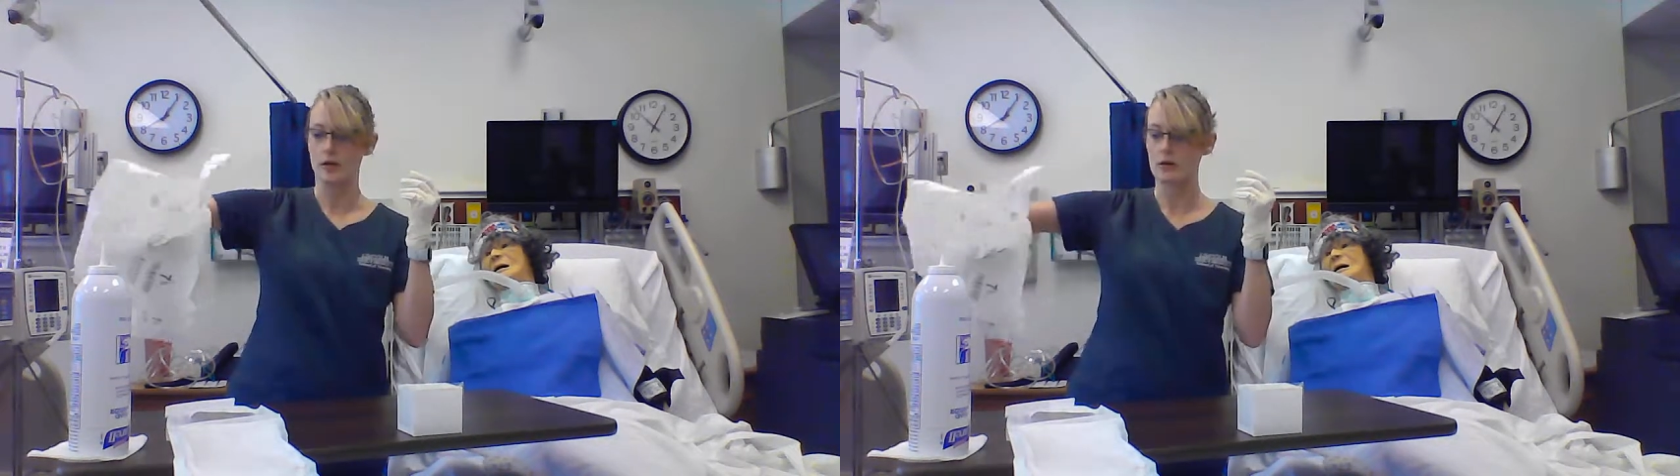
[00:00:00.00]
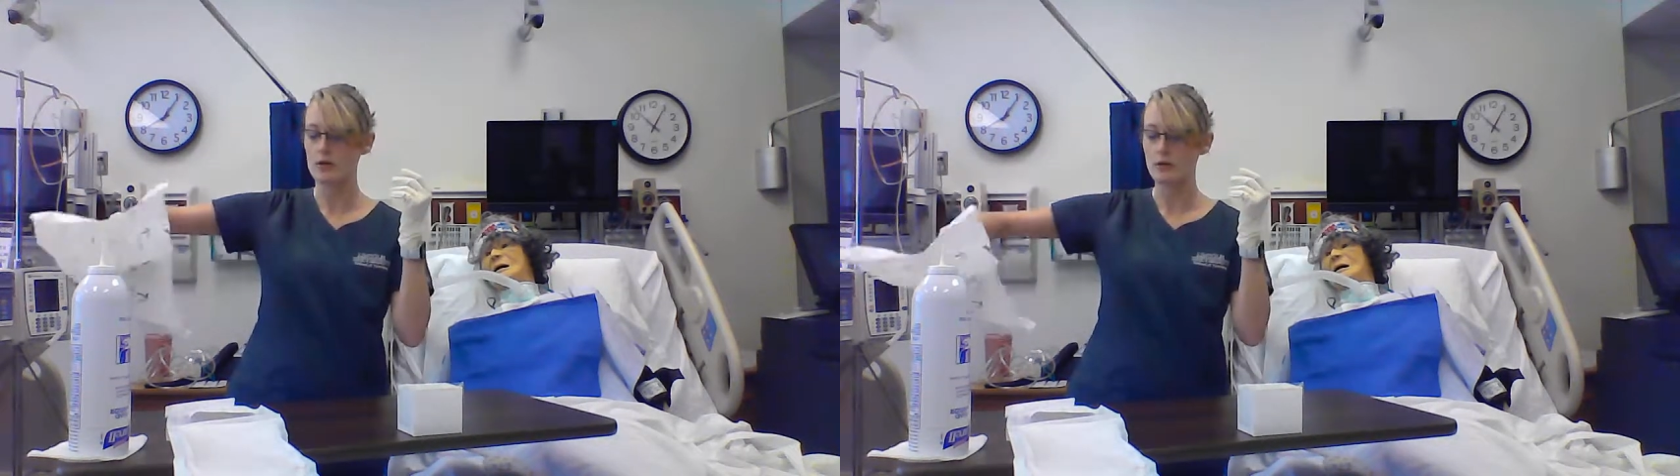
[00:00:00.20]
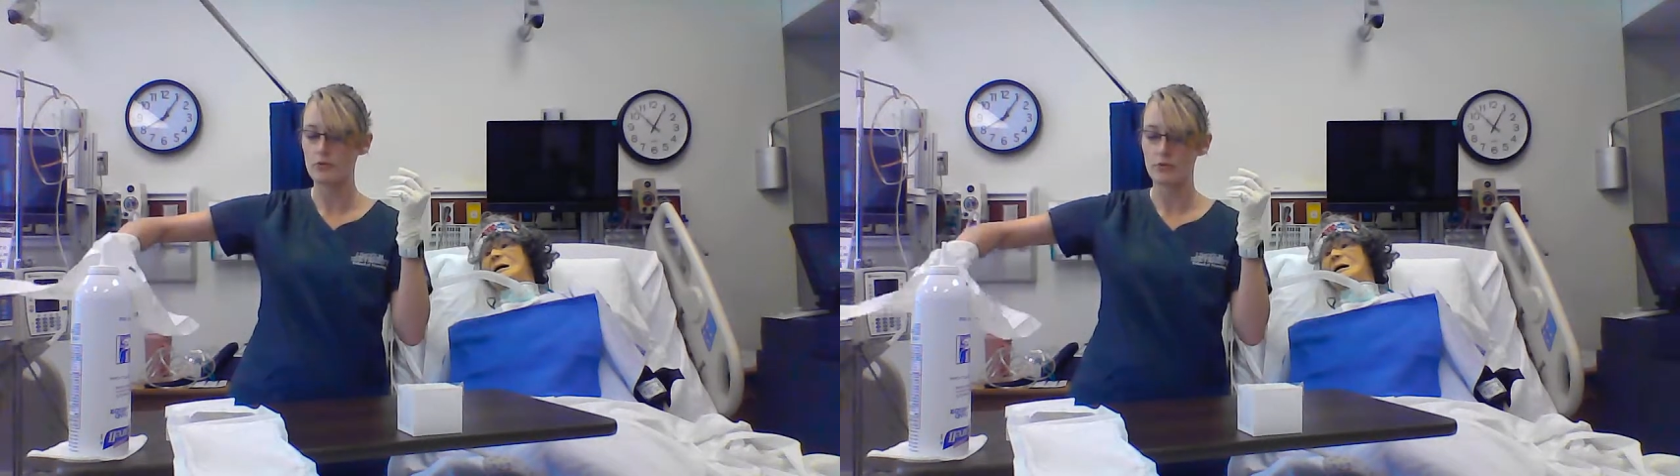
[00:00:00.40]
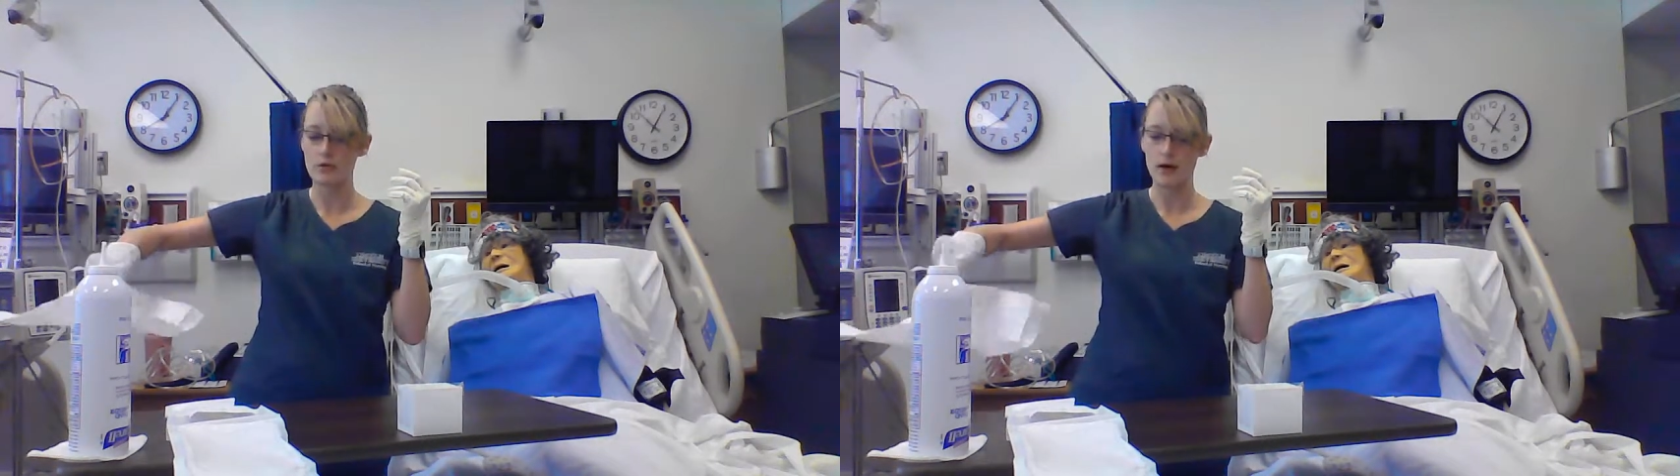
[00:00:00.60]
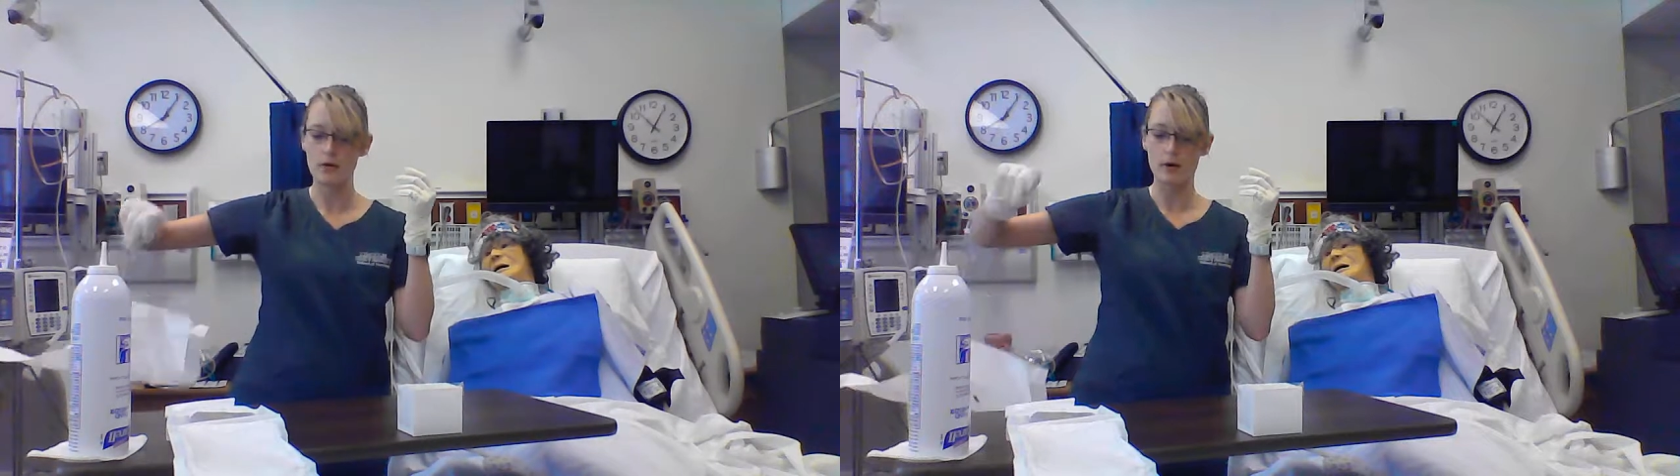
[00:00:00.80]
So I would throw
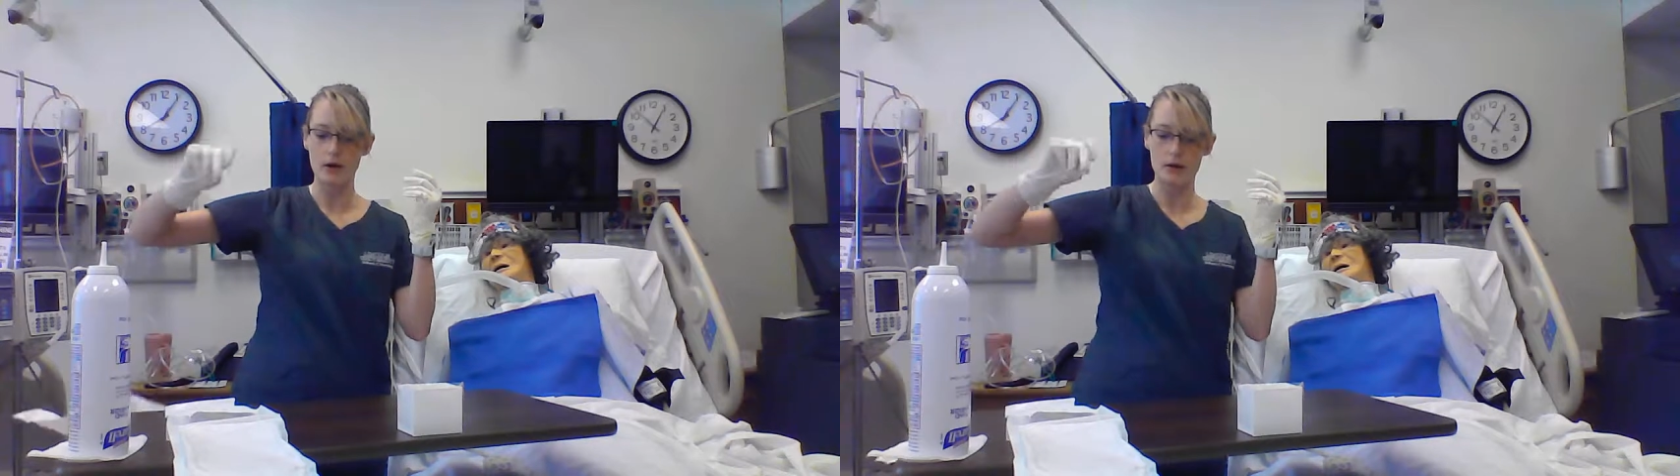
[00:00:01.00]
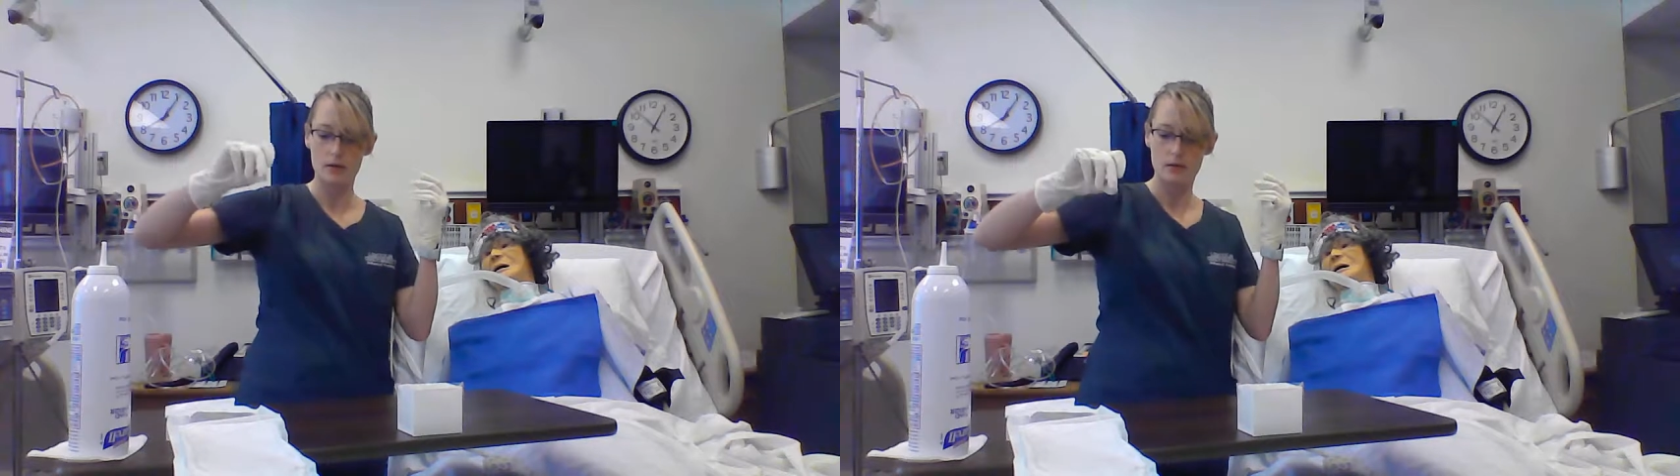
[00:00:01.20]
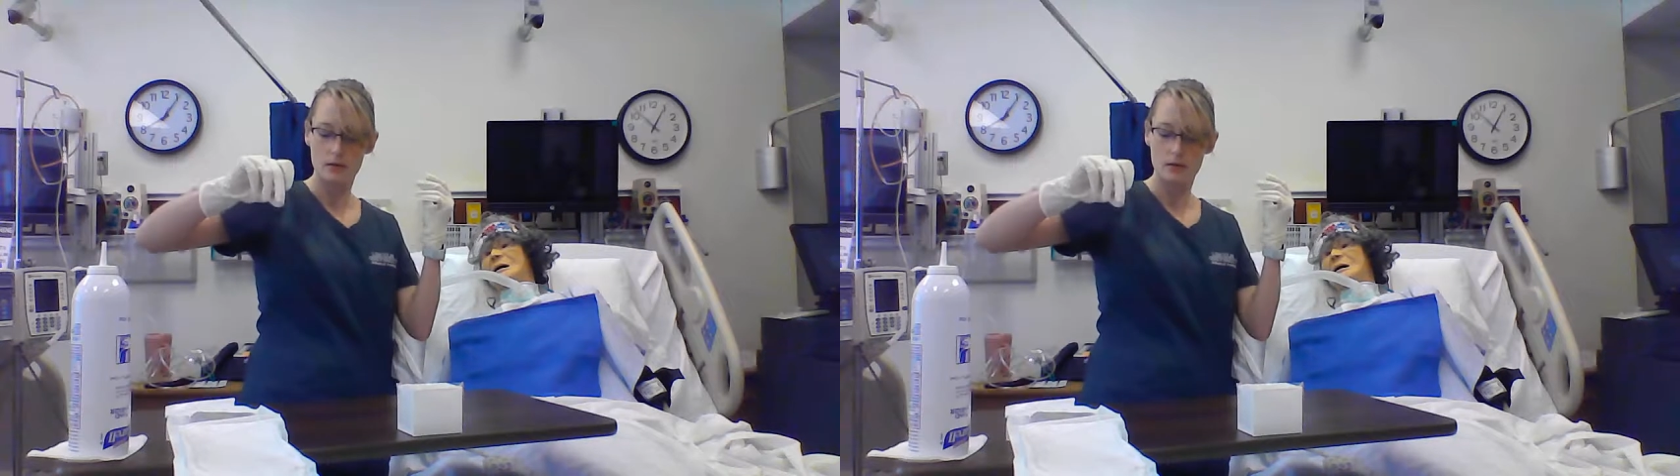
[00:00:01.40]
that away.